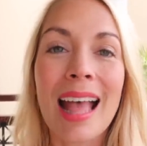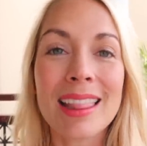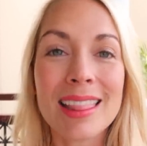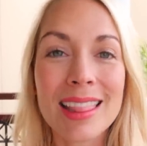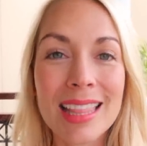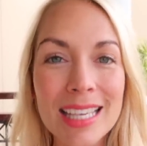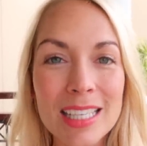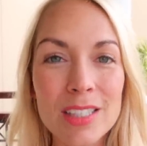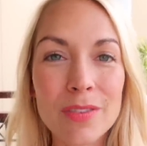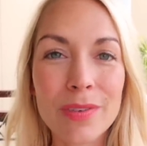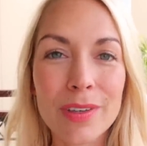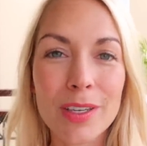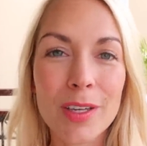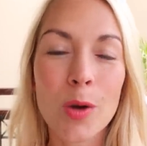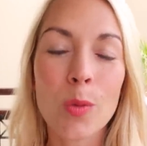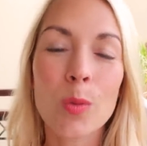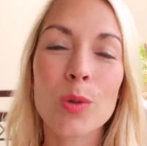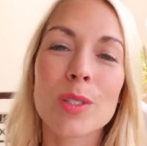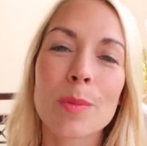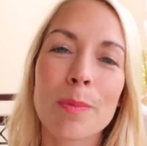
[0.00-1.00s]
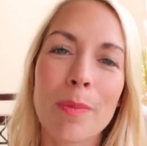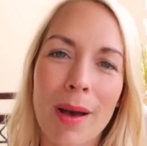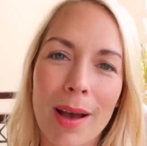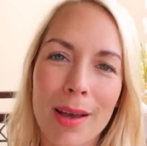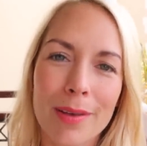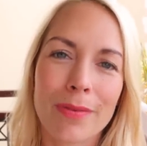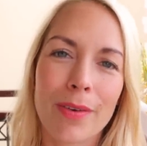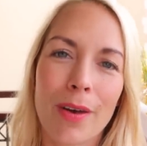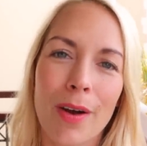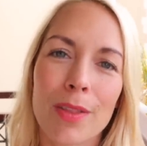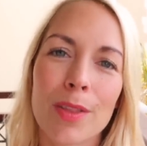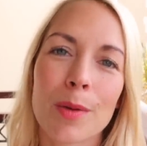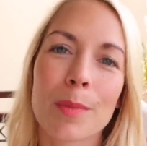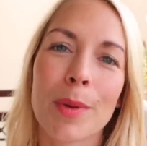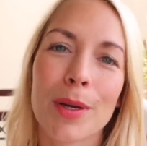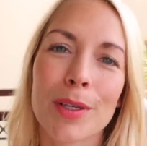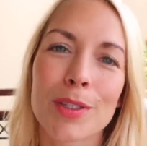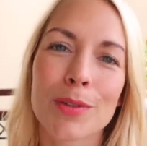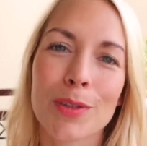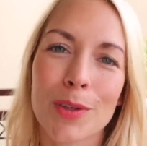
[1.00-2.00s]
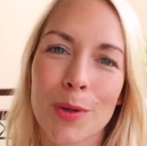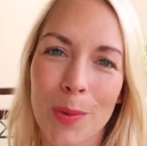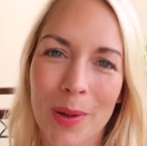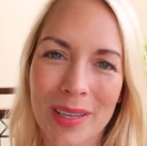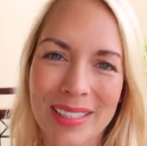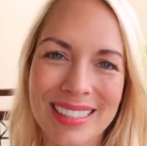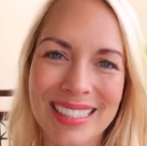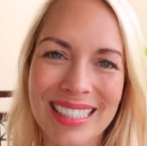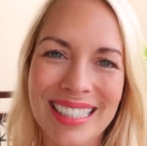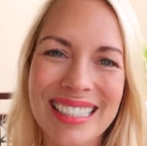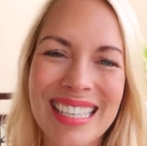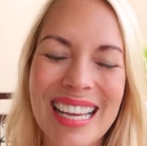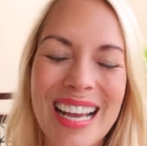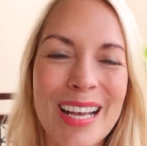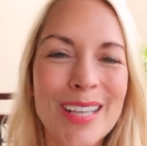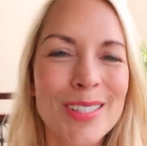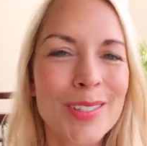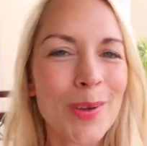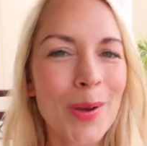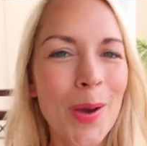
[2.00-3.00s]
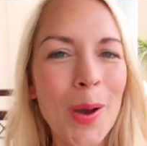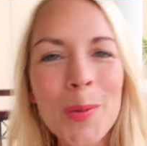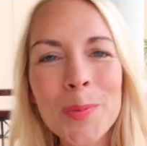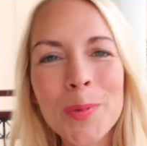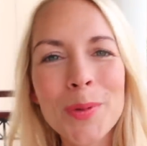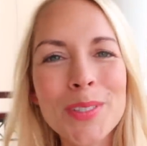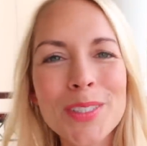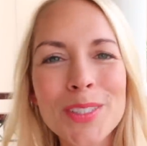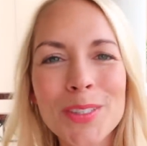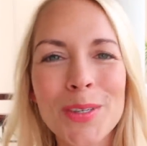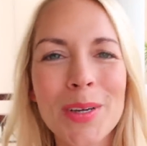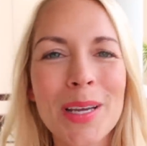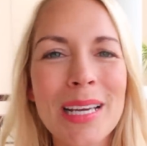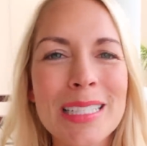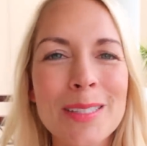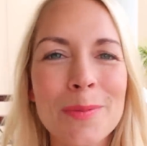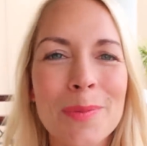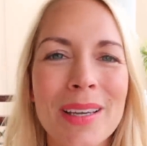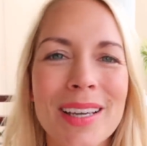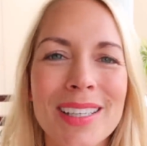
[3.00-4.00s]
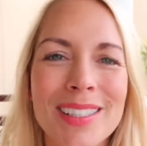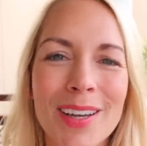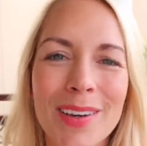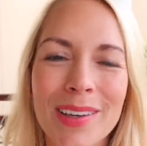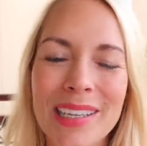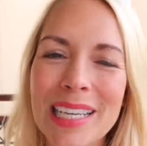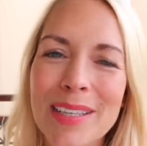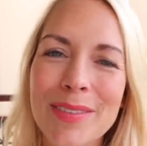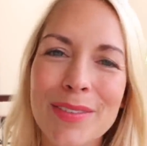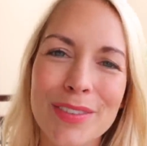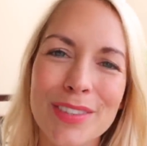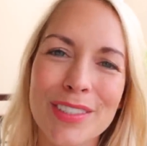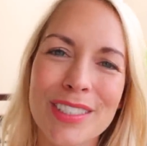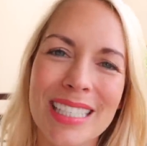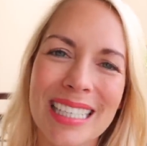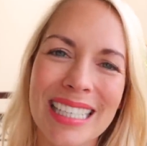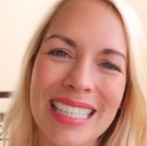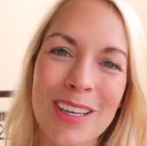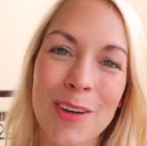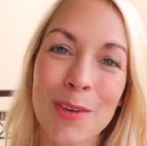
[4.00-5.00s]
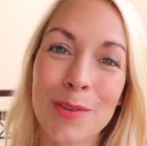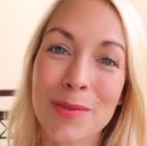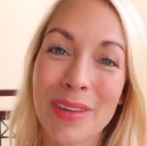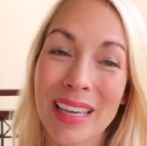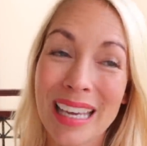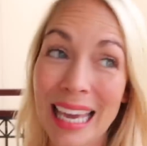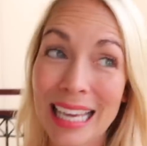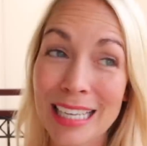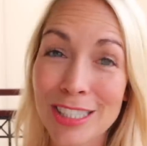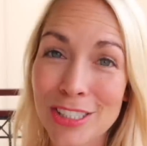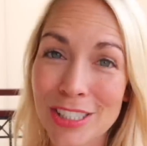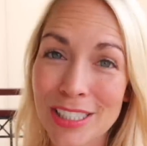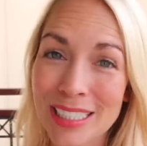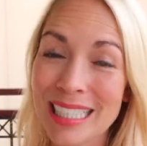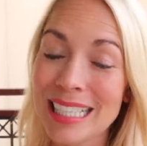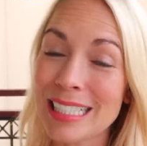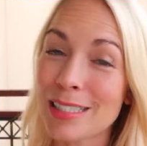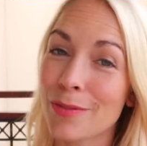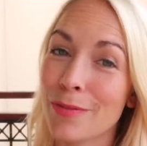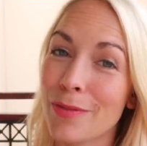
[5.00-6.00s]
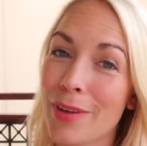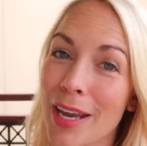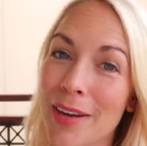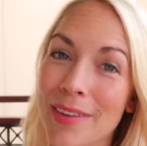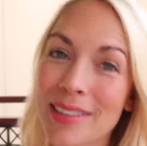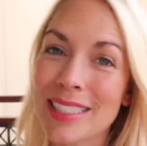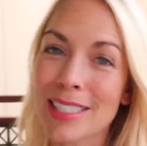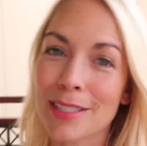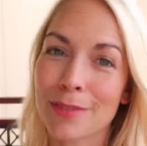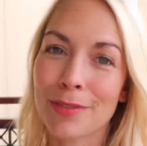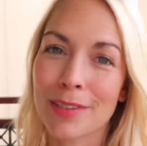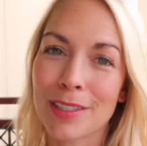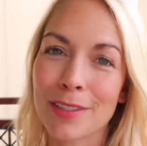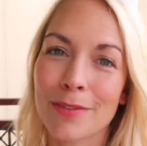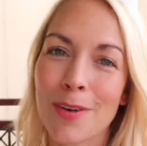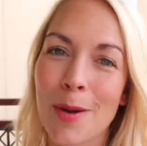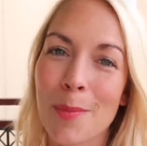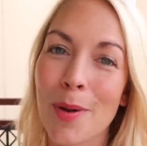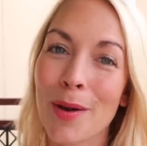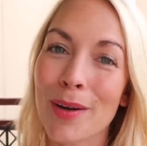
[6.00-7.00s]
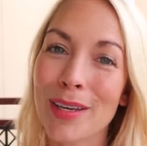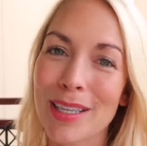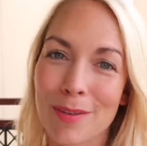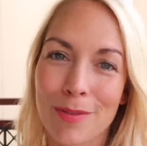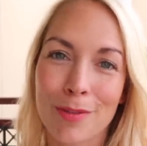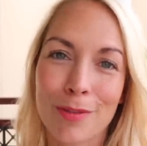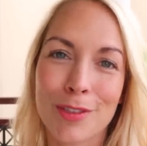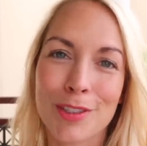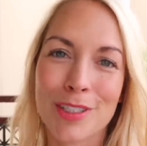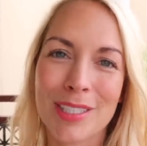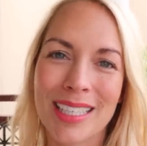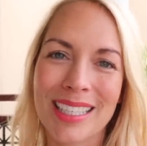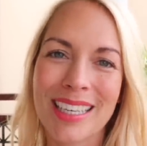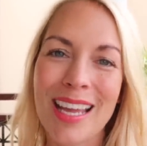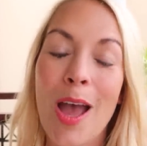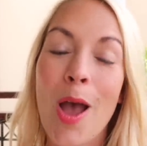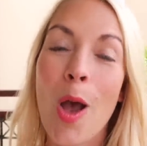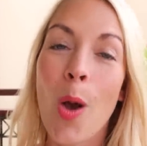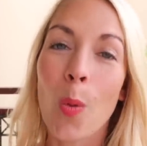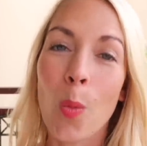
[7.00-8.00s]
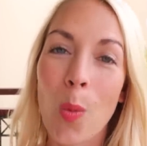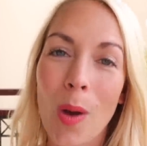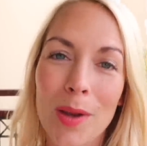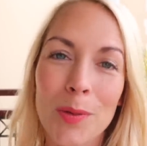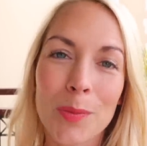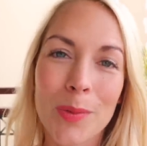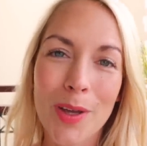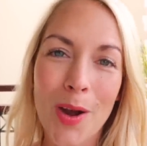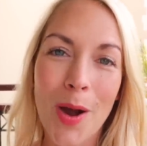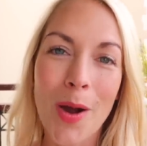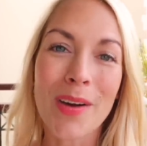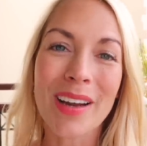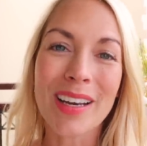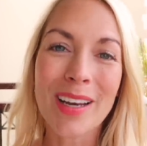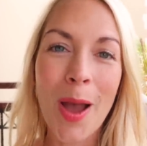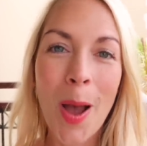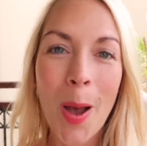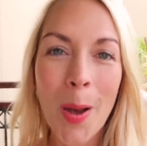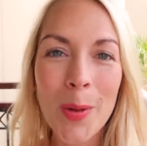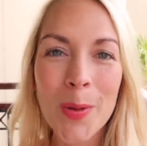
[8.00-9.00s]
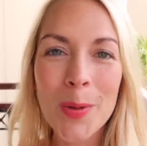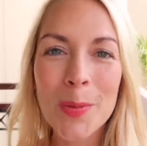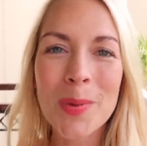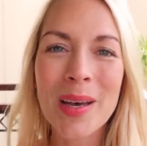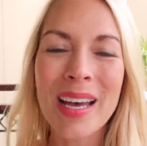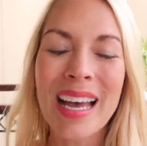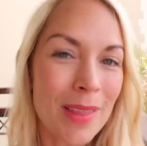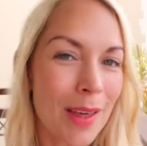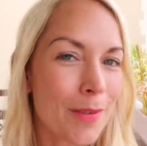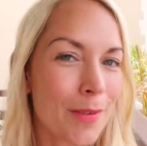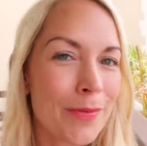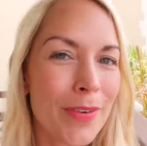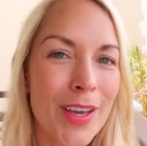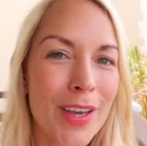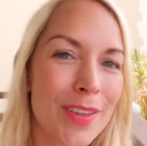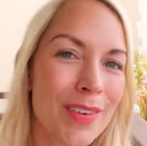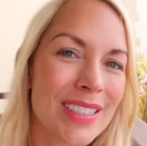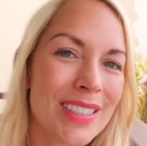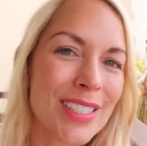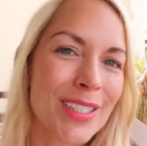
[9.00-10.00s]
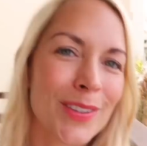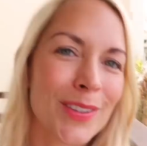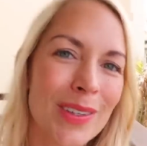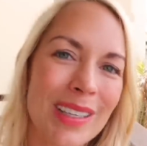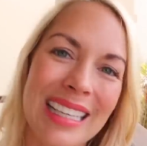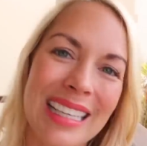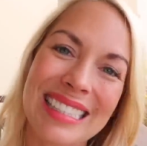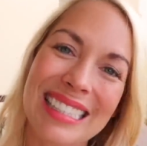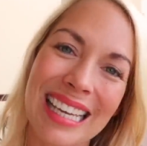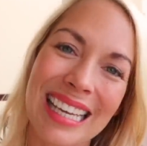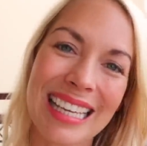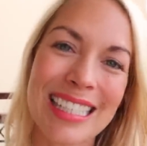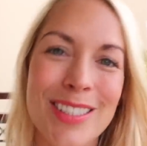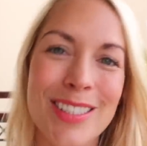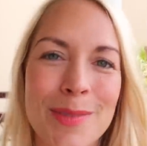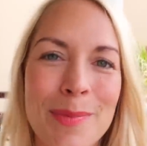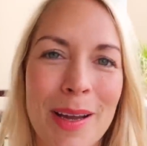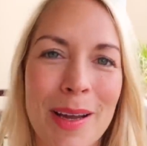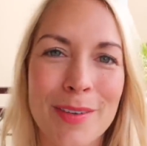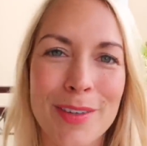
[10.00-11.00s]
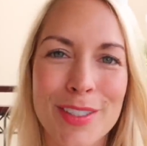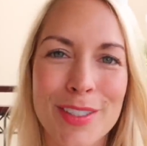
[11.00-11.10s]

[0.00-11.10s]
and this video was by far the most requested. So I hope you enjoy it, because our evening routine on vacation is very different from our evening routine when we are at home. Without further ado, let's get into my